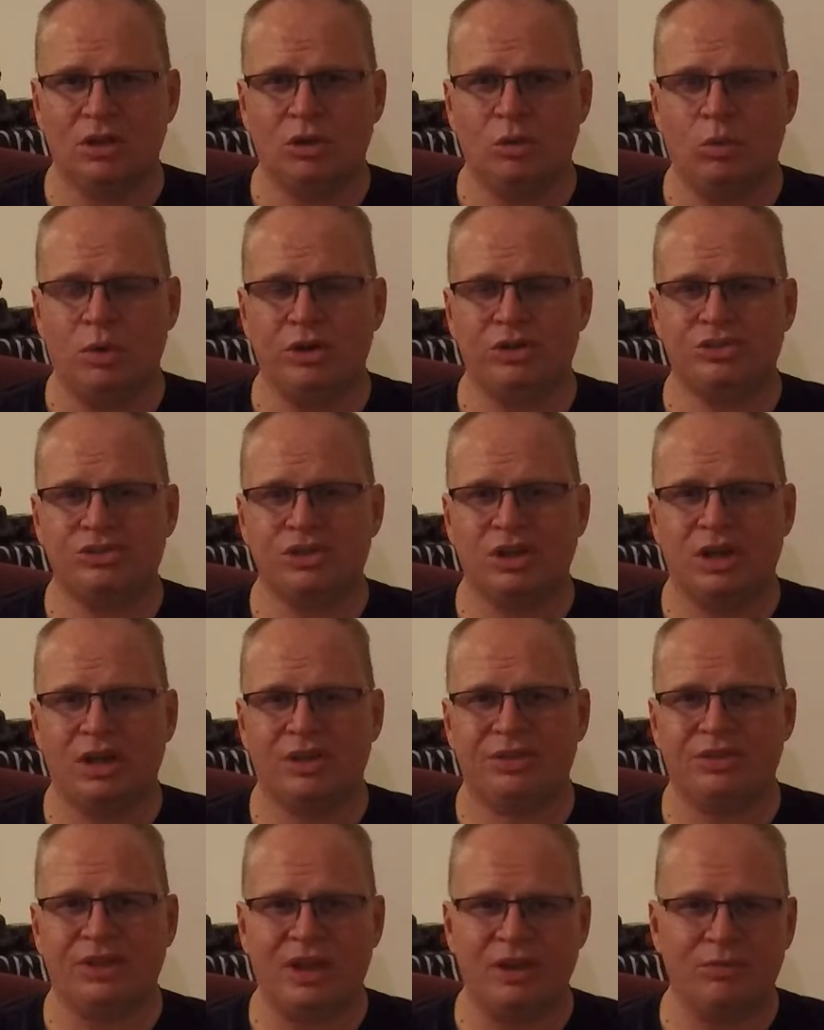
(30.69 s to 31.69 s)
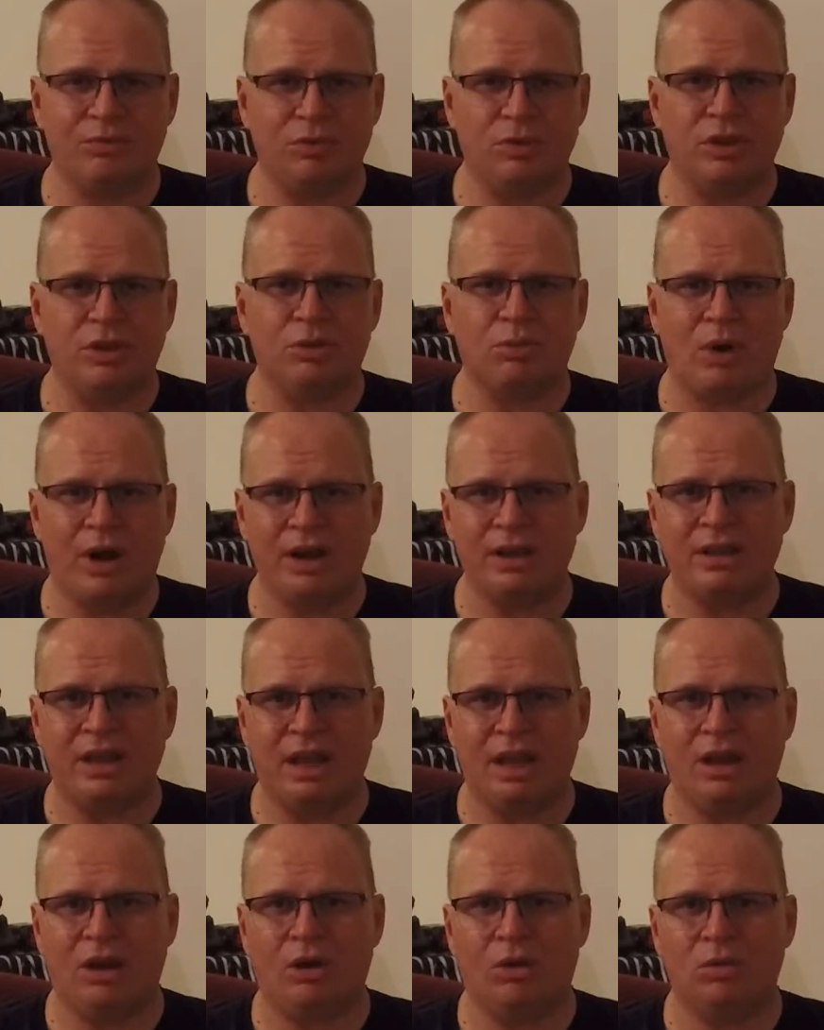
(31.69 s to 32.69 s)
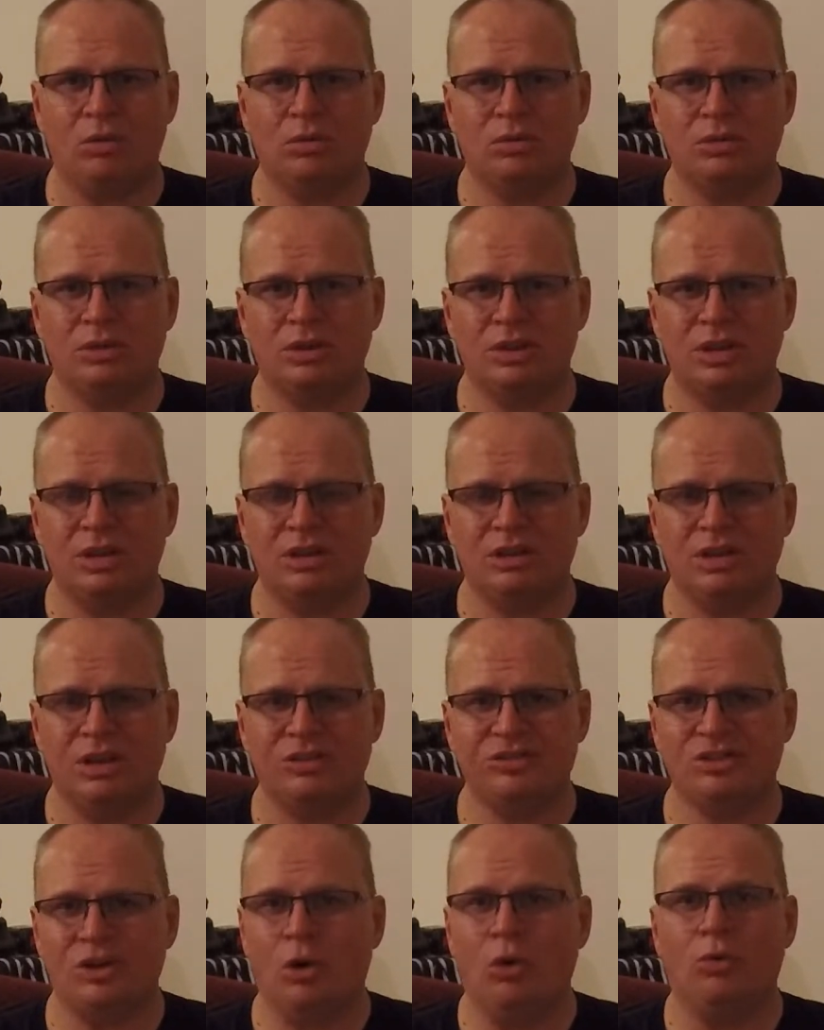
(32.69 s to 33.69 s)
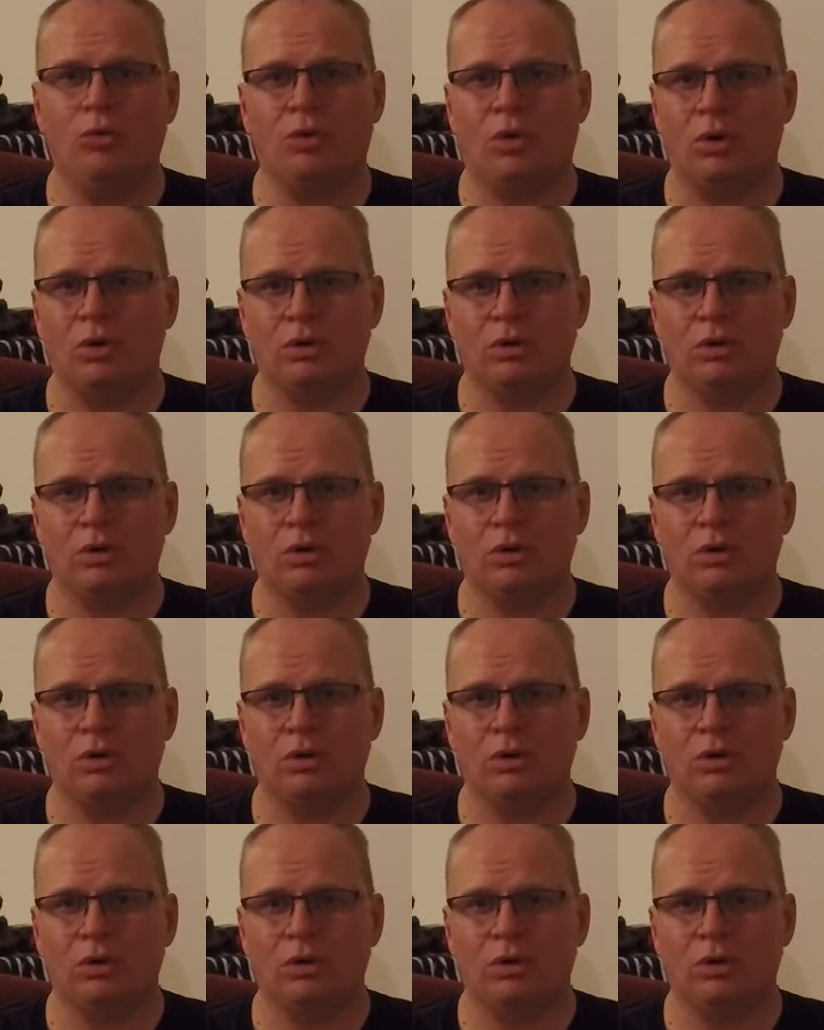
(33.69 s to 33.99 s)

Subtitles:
which thankfully right now it's over.